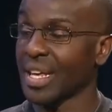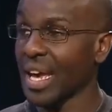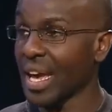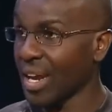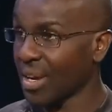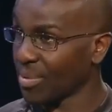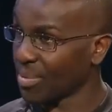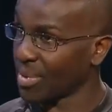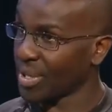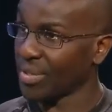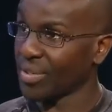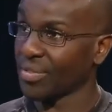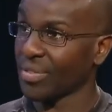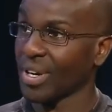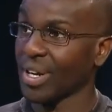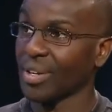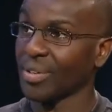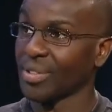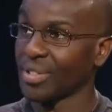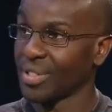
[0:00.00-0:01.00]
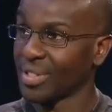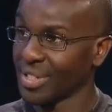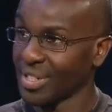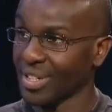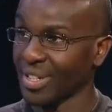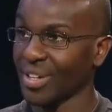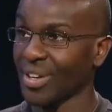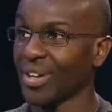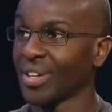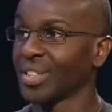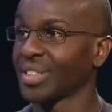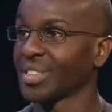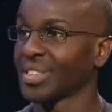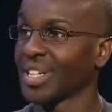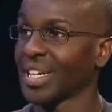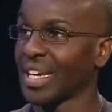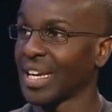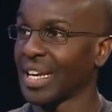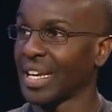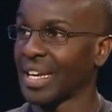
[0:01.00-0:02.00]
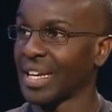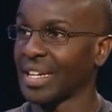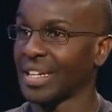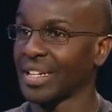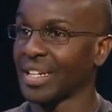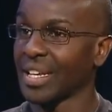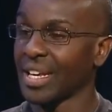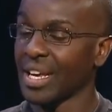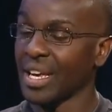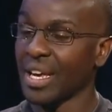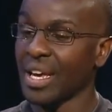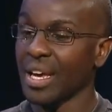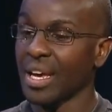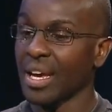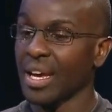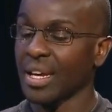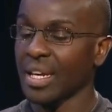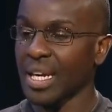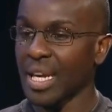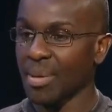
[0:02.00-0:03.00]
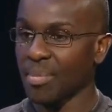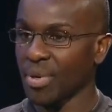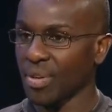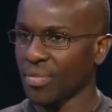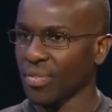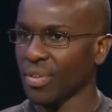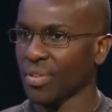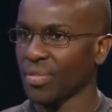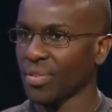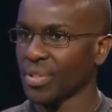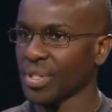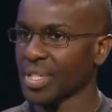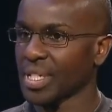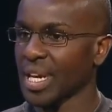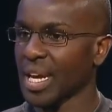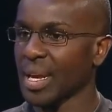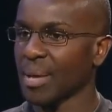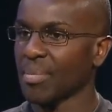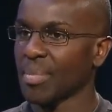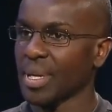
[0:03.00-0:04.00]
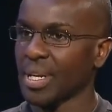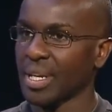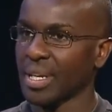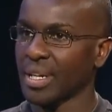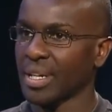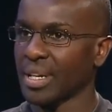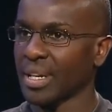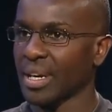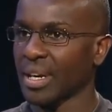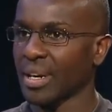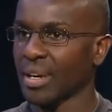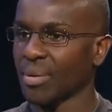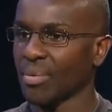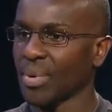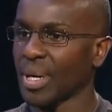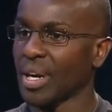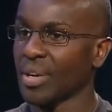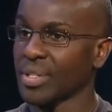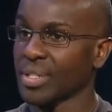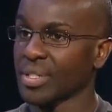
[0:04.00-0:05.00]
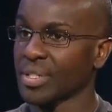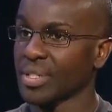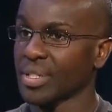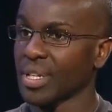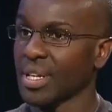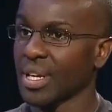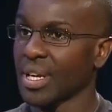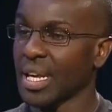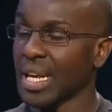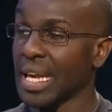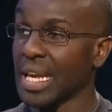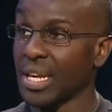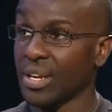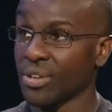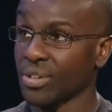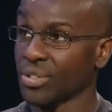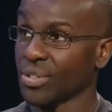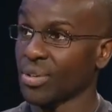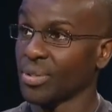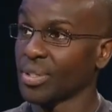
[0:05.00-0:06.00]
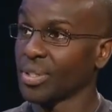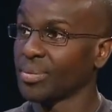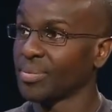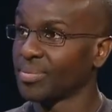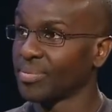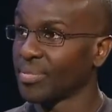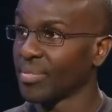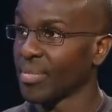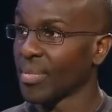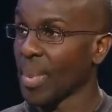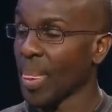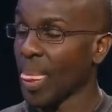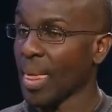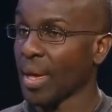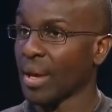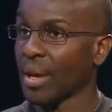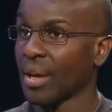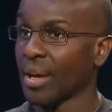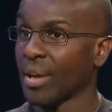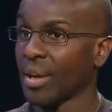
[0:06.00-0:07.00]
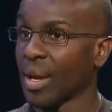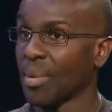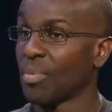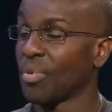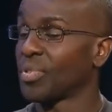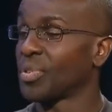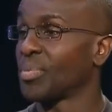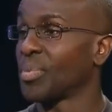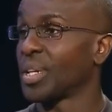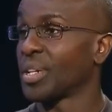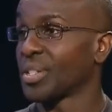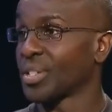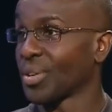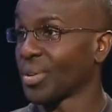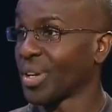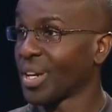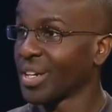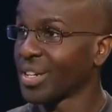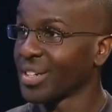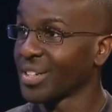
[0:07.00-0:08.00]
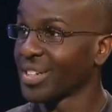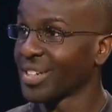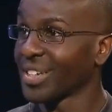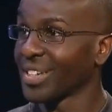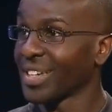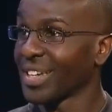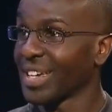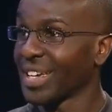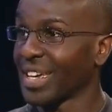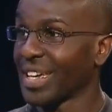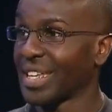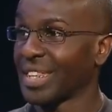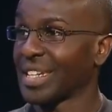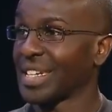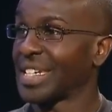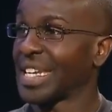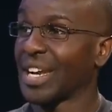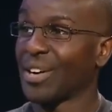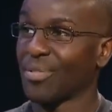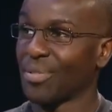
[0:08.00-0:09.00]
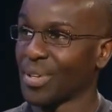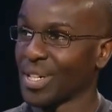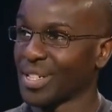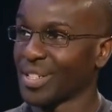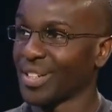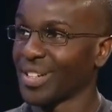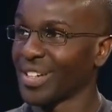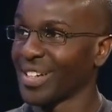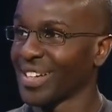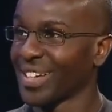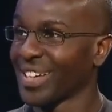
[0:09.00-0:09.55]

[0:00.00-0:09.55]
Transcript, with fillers: that, we followed along and came here for the first time in uh, when I was eight years old. Uh, I moved to Minnesota in the dead of winter.